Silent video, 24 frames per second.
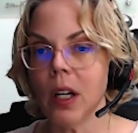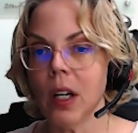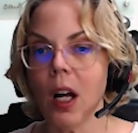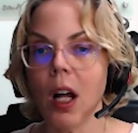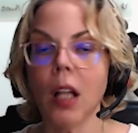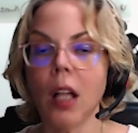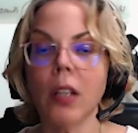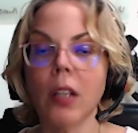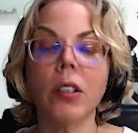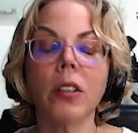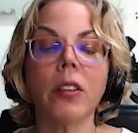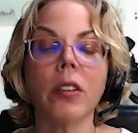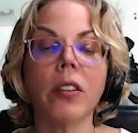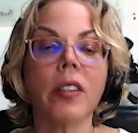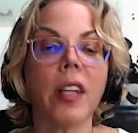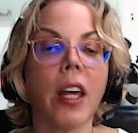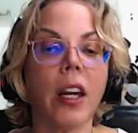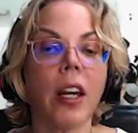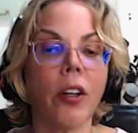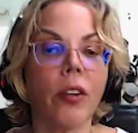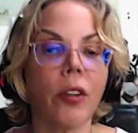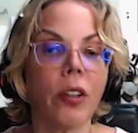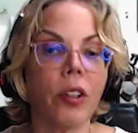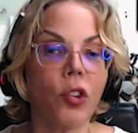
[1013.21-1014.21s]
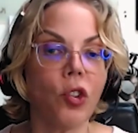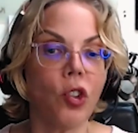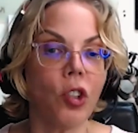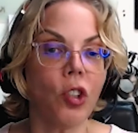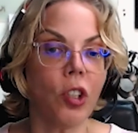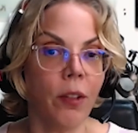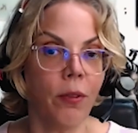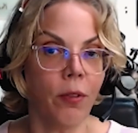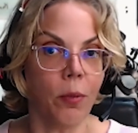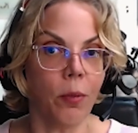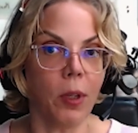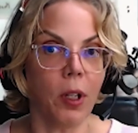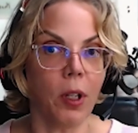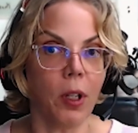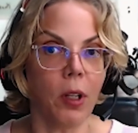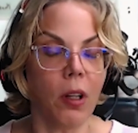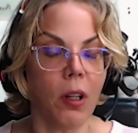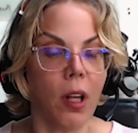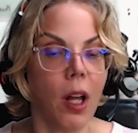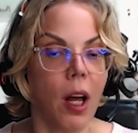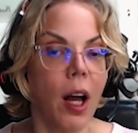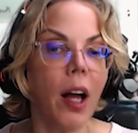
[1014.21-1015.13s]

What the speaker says: colors that are achievable